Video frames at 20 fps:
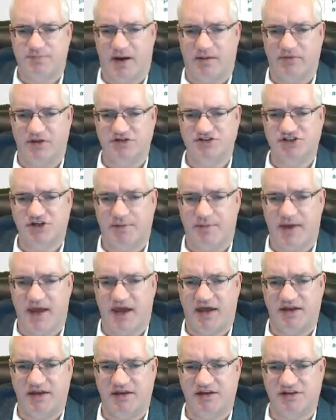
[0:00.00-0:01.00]
add this
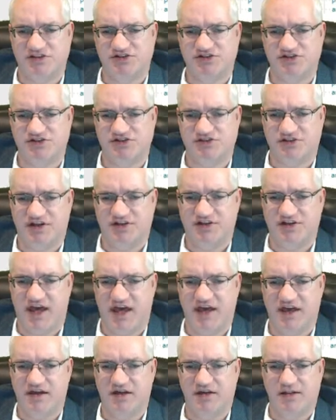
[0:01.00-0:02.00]
publish command, and it's just
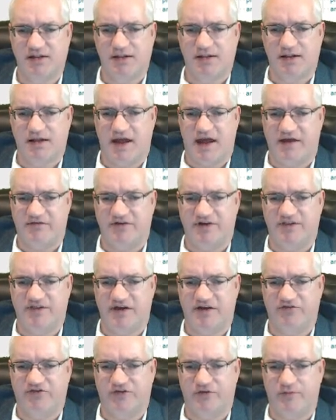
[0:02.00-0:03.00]
going to take
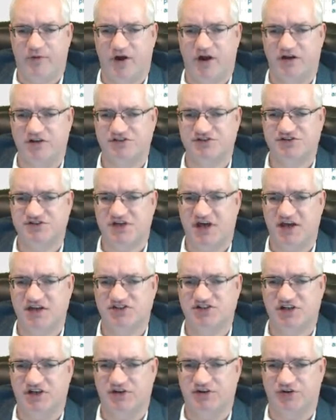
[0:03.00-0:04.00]
everything from our
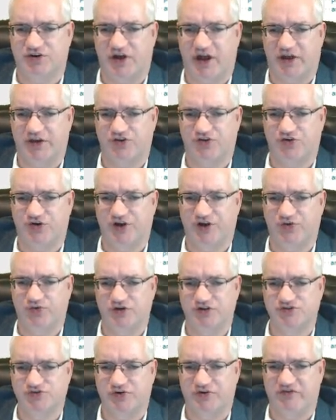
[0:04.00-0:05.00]
staging directory,
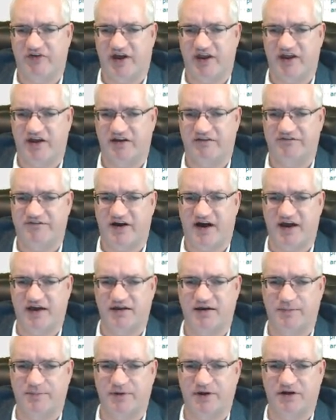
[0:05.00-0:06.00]
which we've
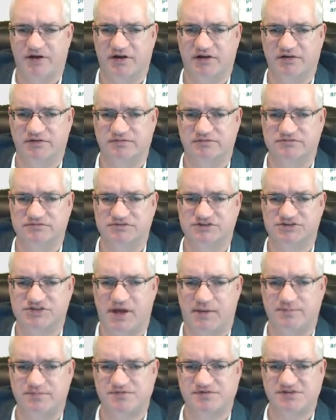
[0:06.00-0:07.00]
identified up here in
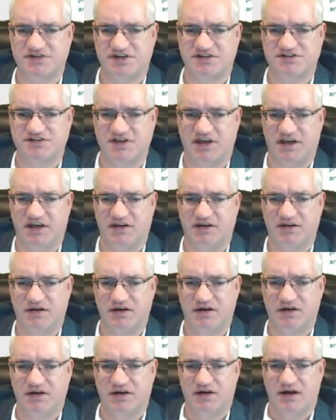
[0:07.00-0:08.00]
step
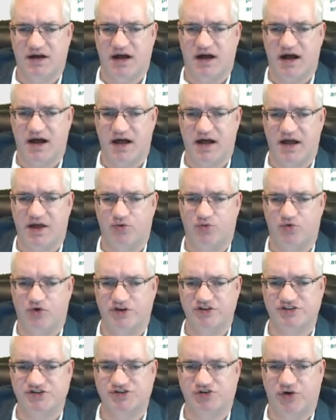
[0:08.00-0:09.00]
16, and
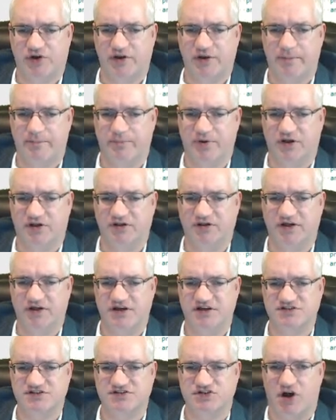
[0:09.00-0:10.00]
we're just going to build
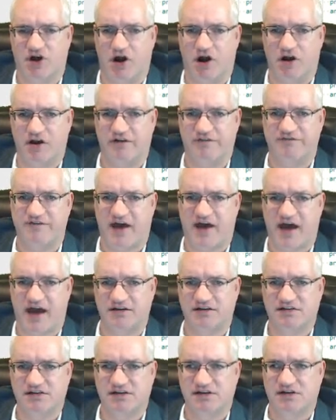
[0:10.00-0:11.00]
it as an
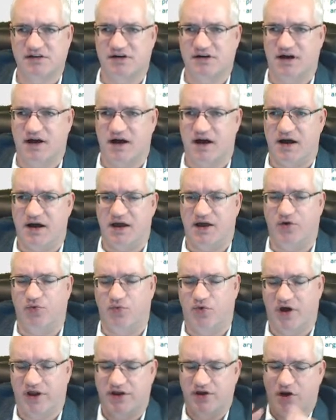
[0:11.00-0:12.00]
artifact.
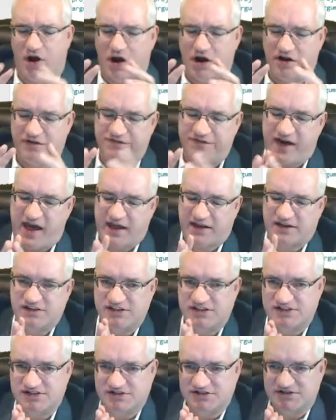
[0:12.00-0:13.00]
And what an artifact
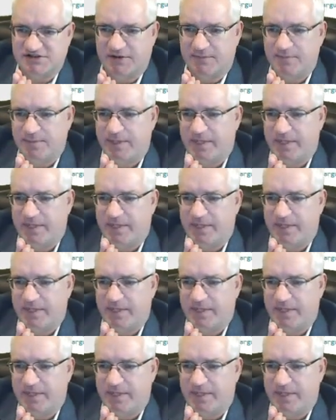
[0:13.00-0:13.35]
is